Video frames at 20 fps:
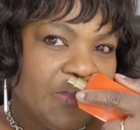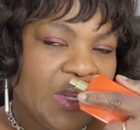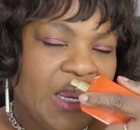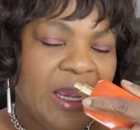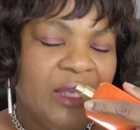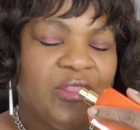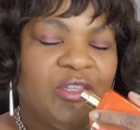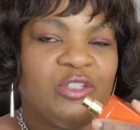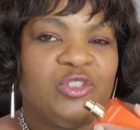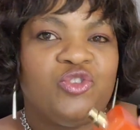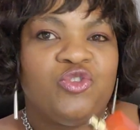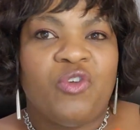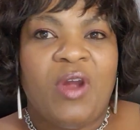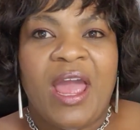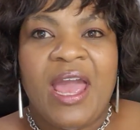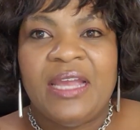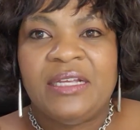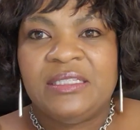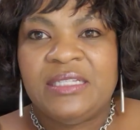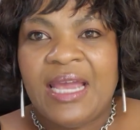And the
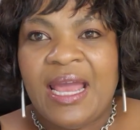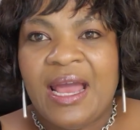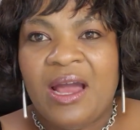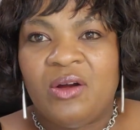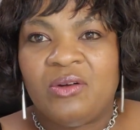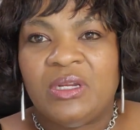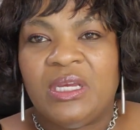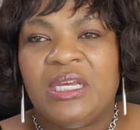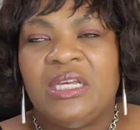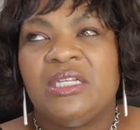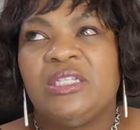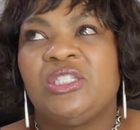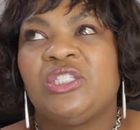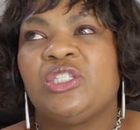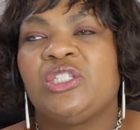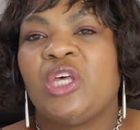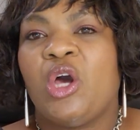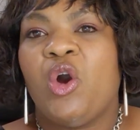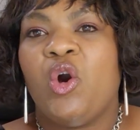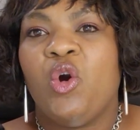dry down is
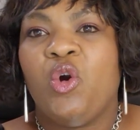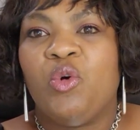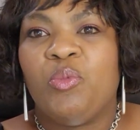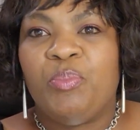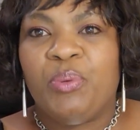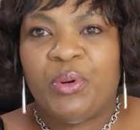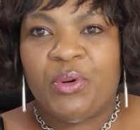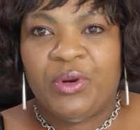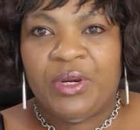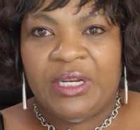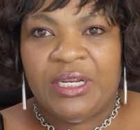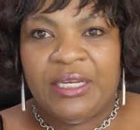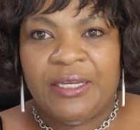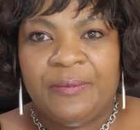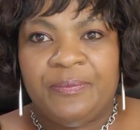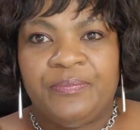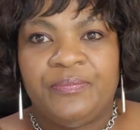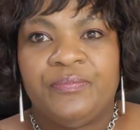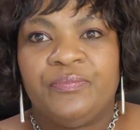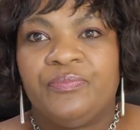so
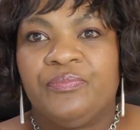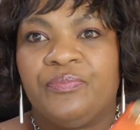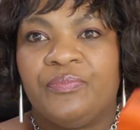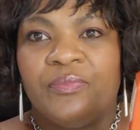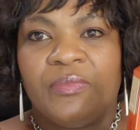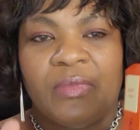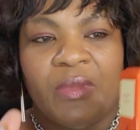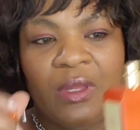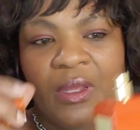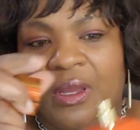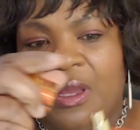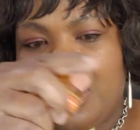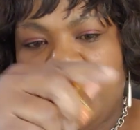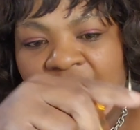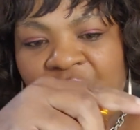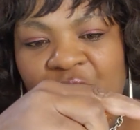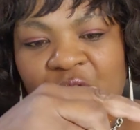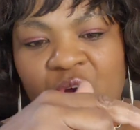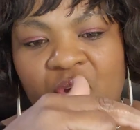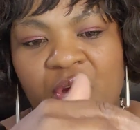pretty.
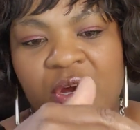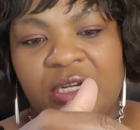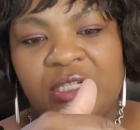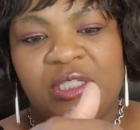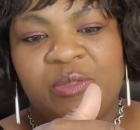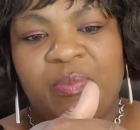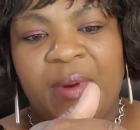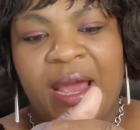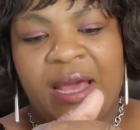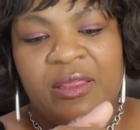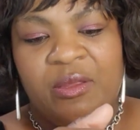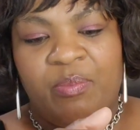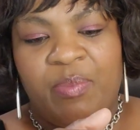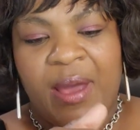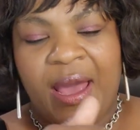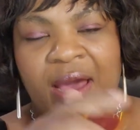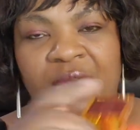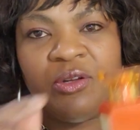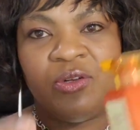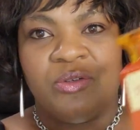Of course, by the
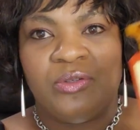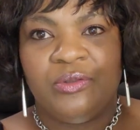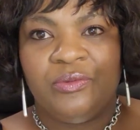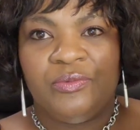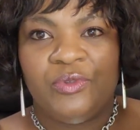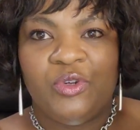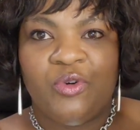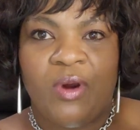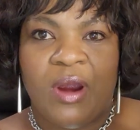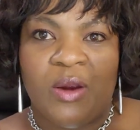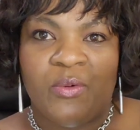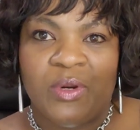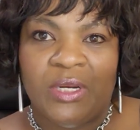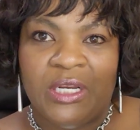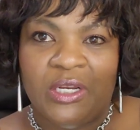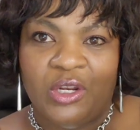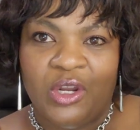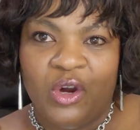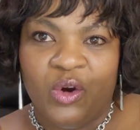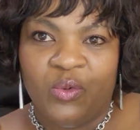bottle, you
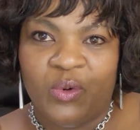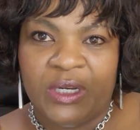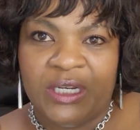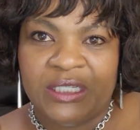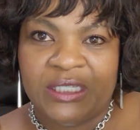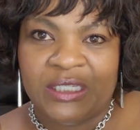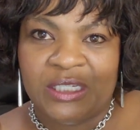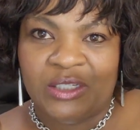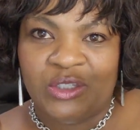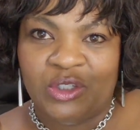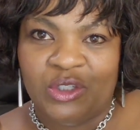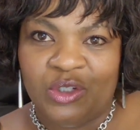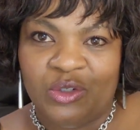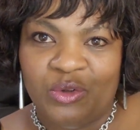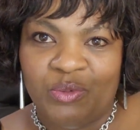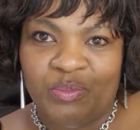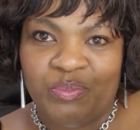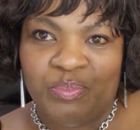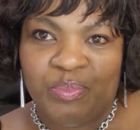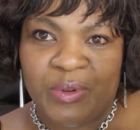already know what it's a
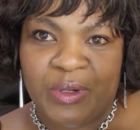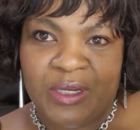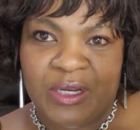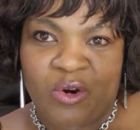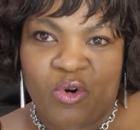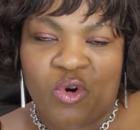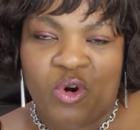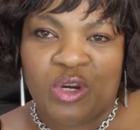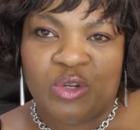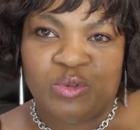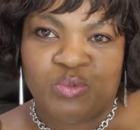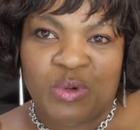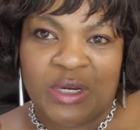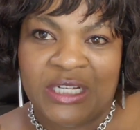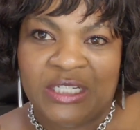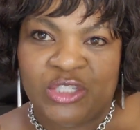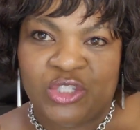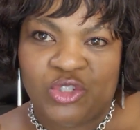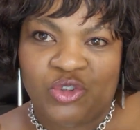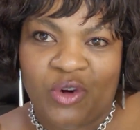dupe or is what
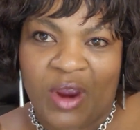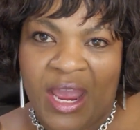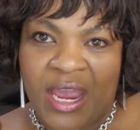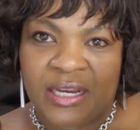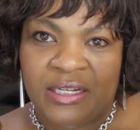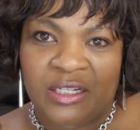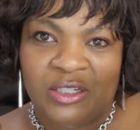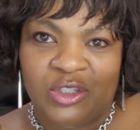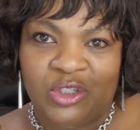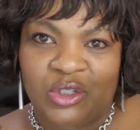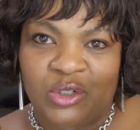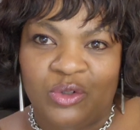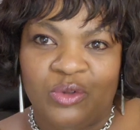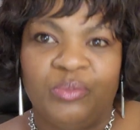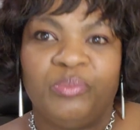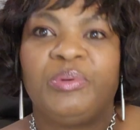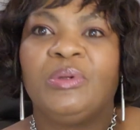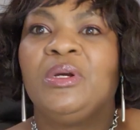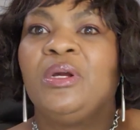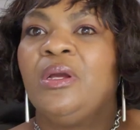it's trying to
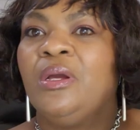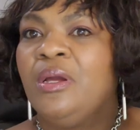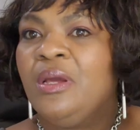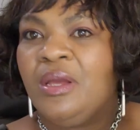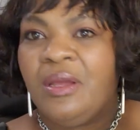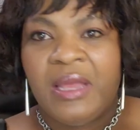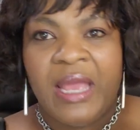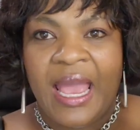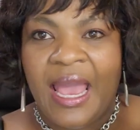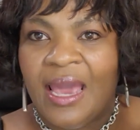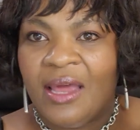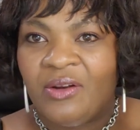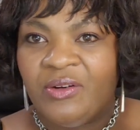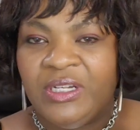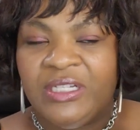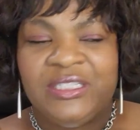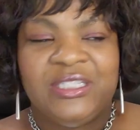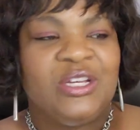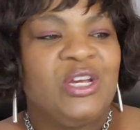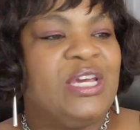dupe. I don't
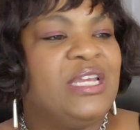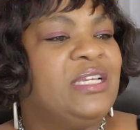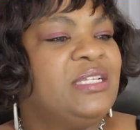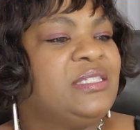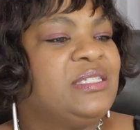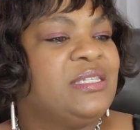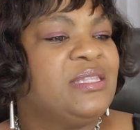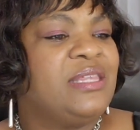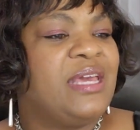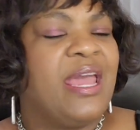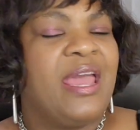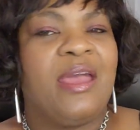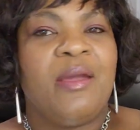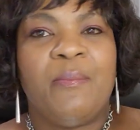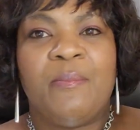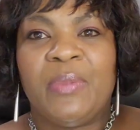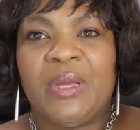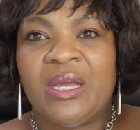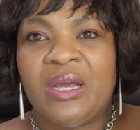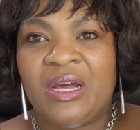need to get into
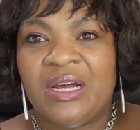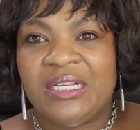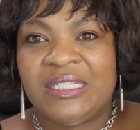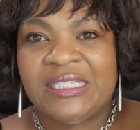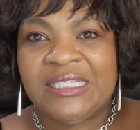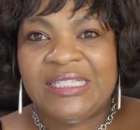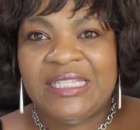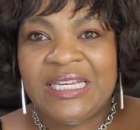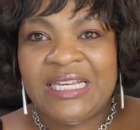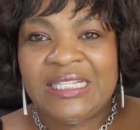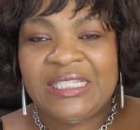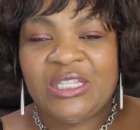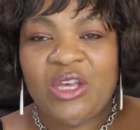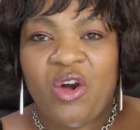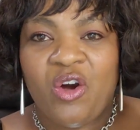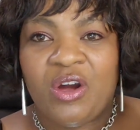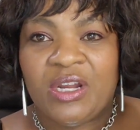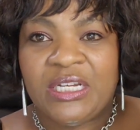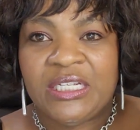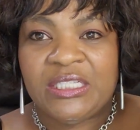that because this
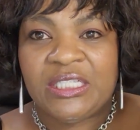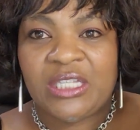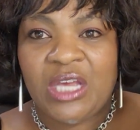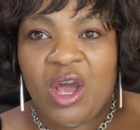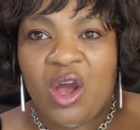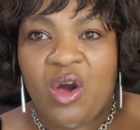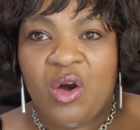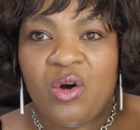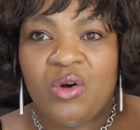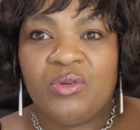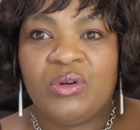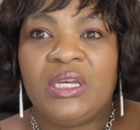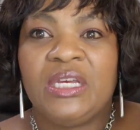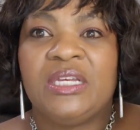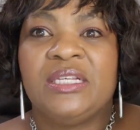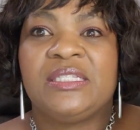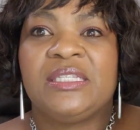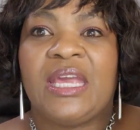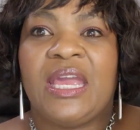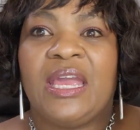on its own
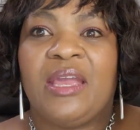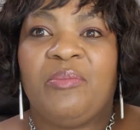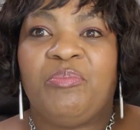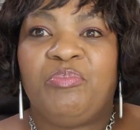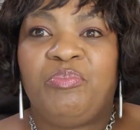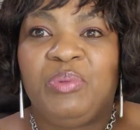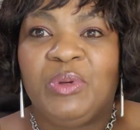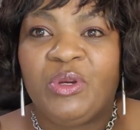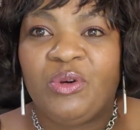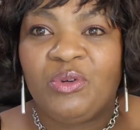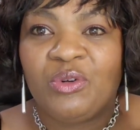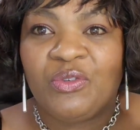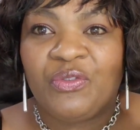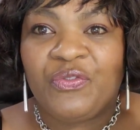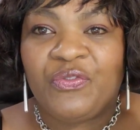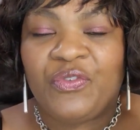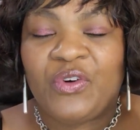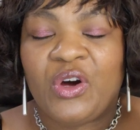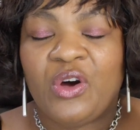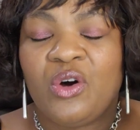is a
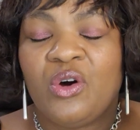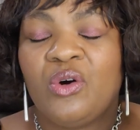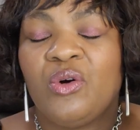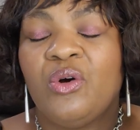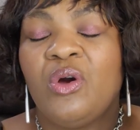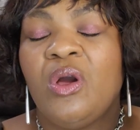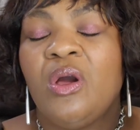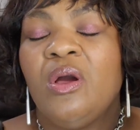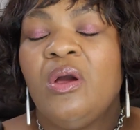beautiful